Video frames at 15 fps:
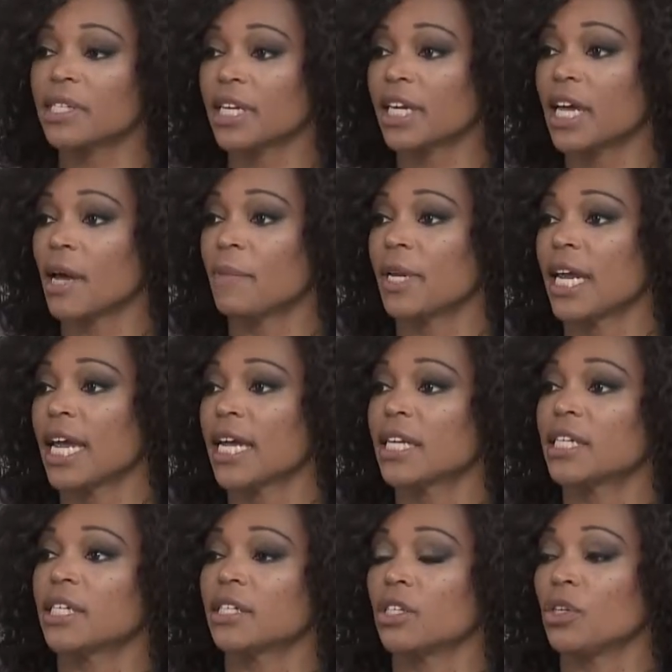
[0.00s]
going to come in
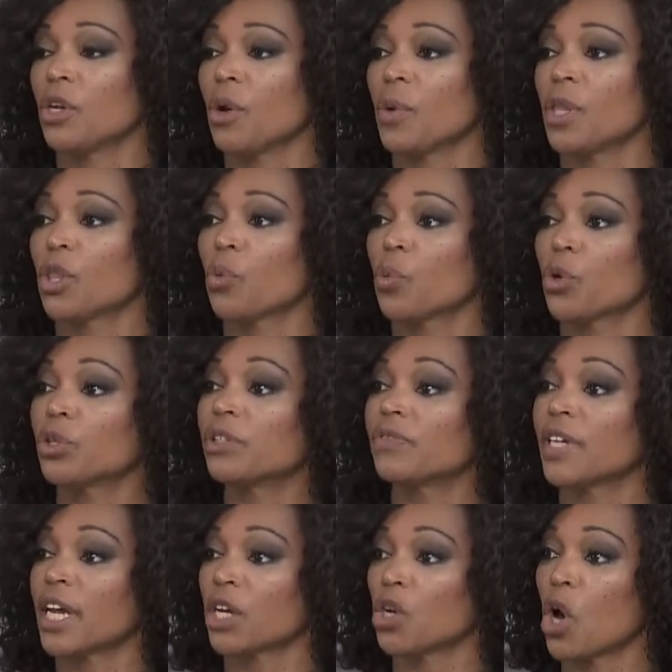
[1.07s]
handy, you know, in the world of
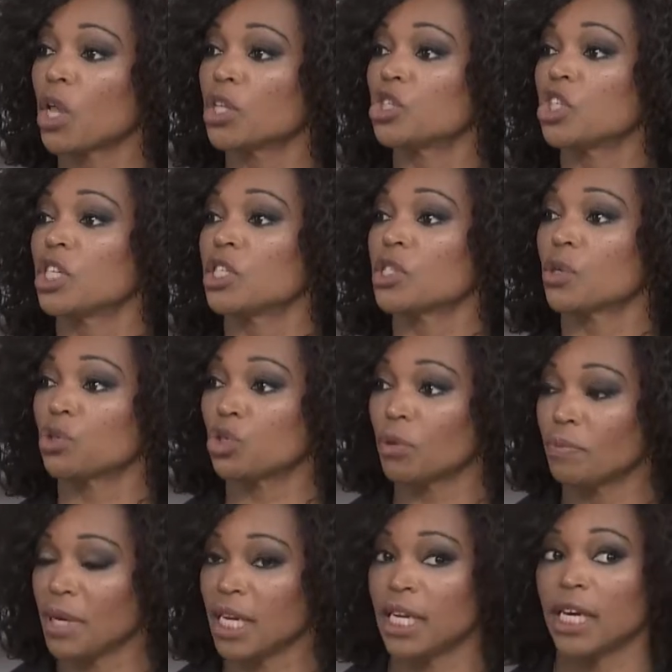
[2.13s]
technology and social
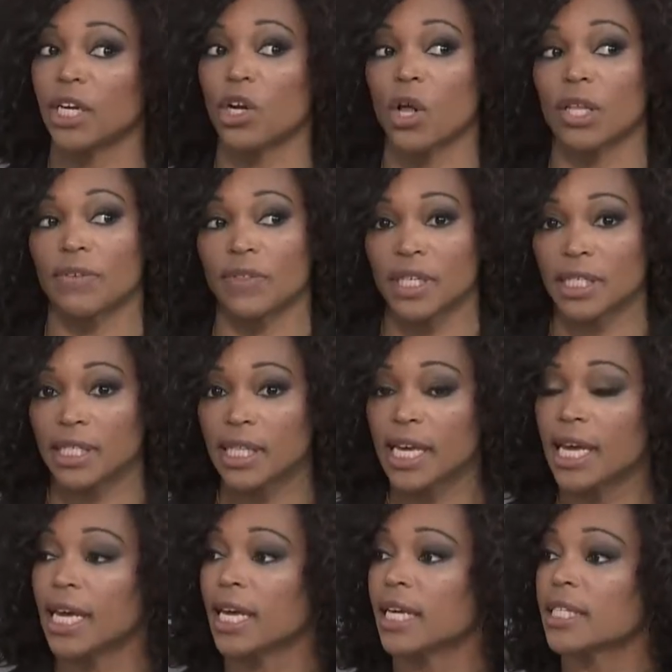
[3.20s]
Absolutely. media and all of these
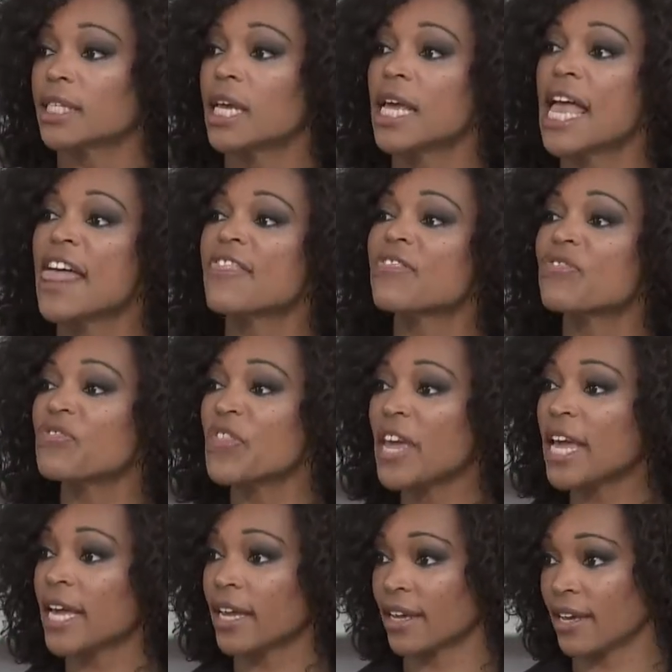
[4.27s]
things. Yes.
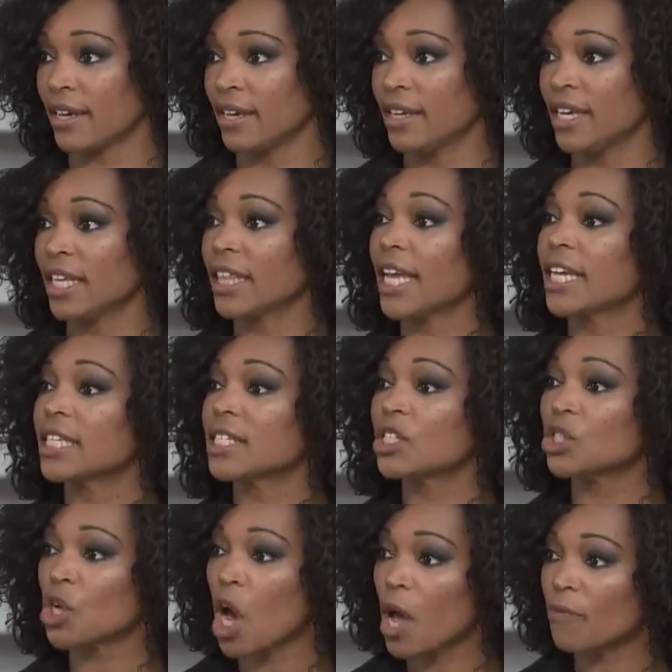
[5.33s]
Sync. Like yes.
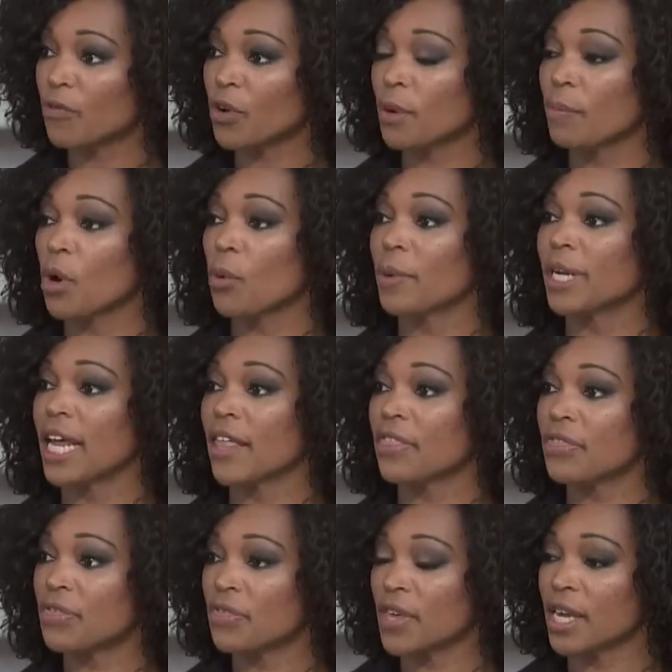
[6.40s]
stop for a moment yes.
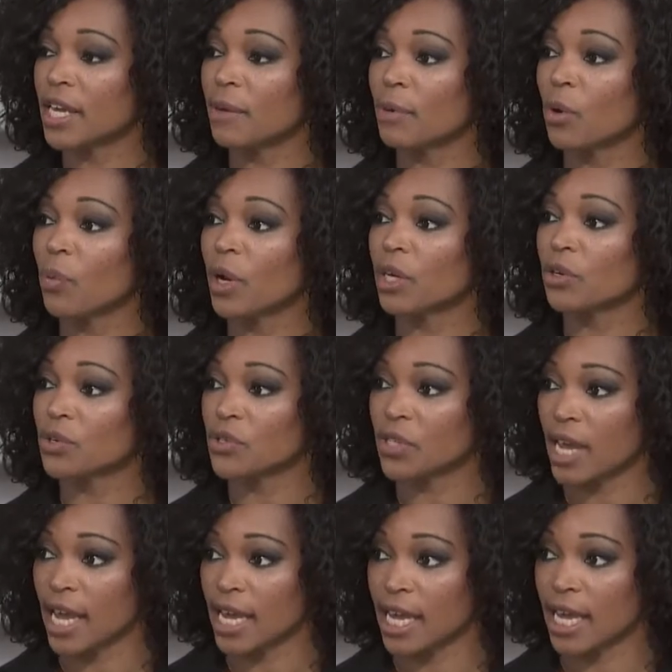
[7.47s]
and think about what you're
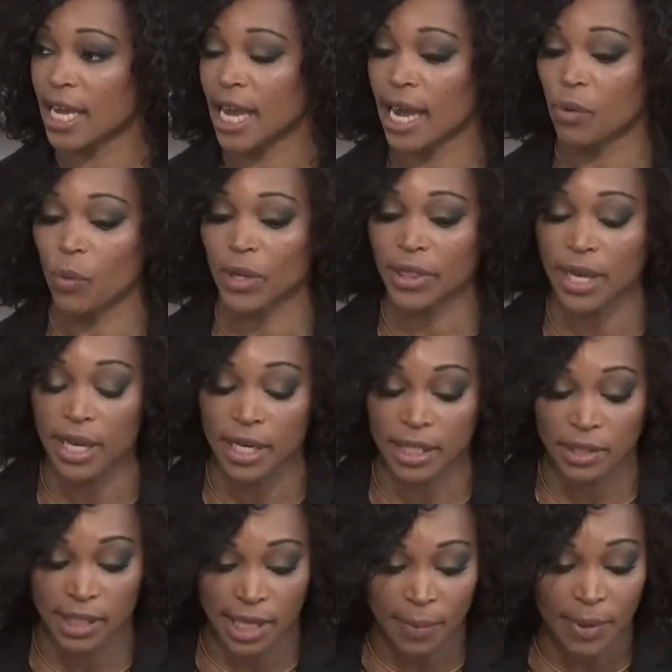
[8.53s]
saying and what uh,
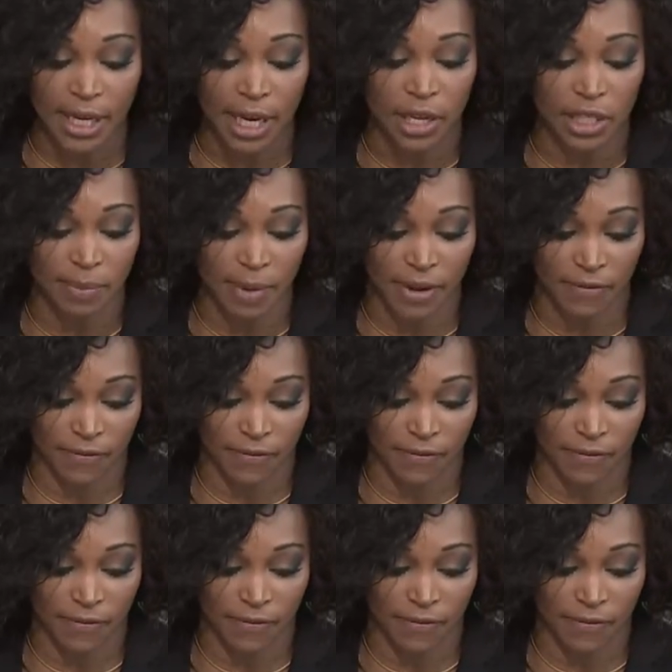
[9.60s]
somebody else might